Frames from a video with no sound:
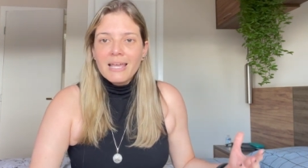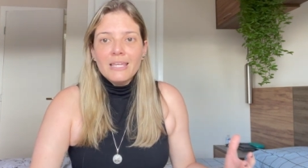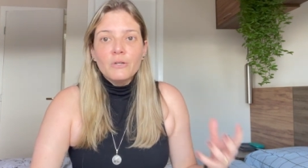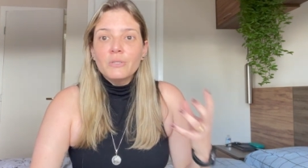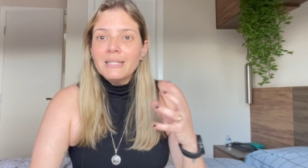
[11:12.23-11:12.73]

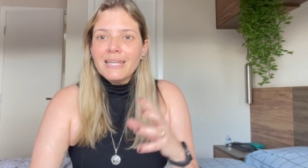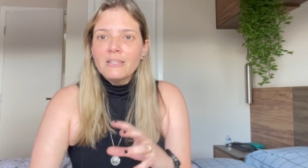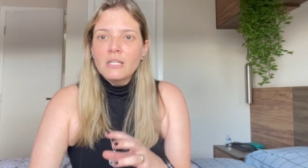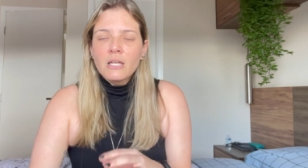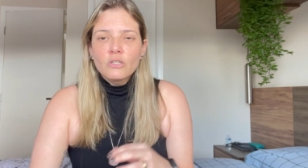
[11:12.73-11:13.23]
You
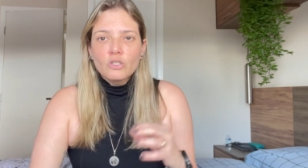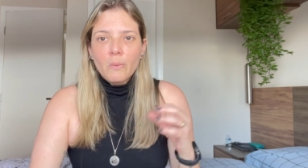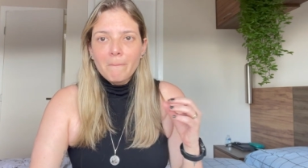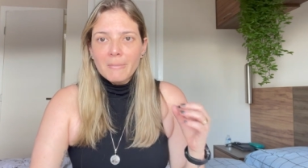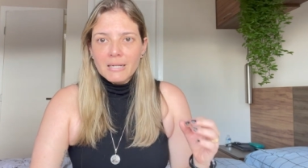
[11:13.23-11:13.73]
need
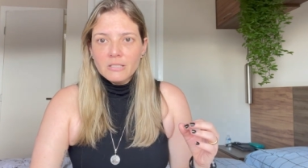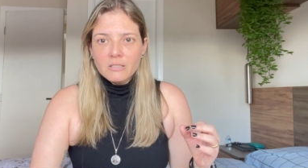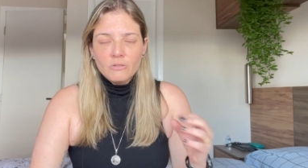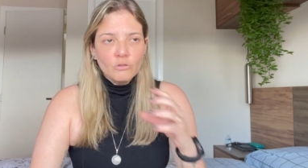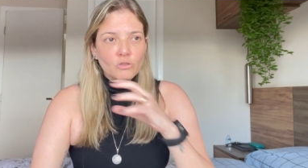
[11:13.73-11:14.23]
to,
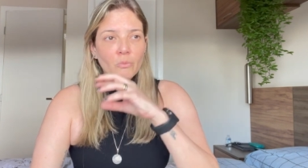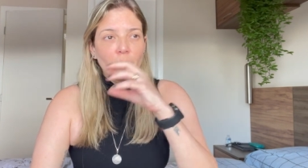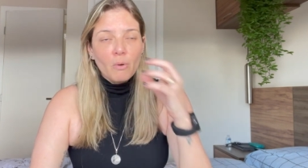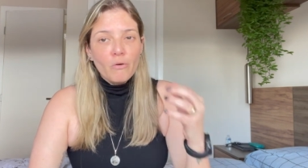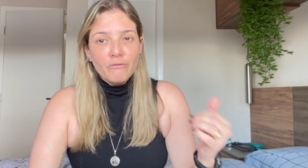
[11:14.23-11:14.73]
to, to
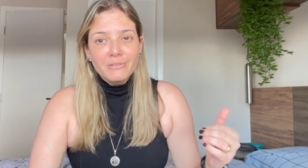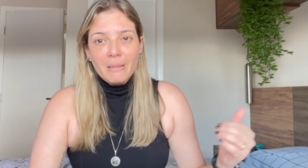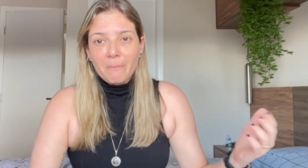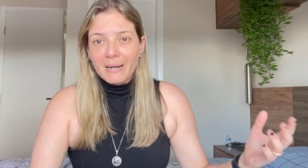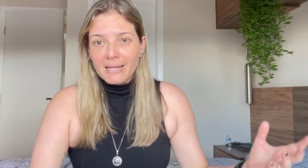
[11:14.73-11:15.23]
move
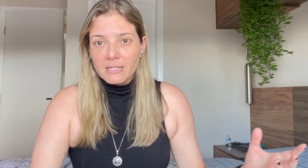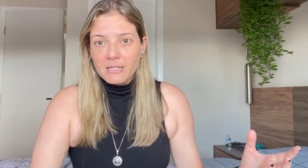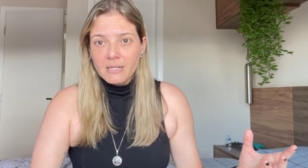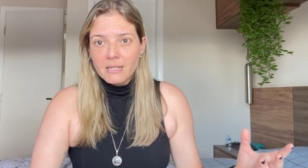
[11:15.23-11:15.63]
the blood.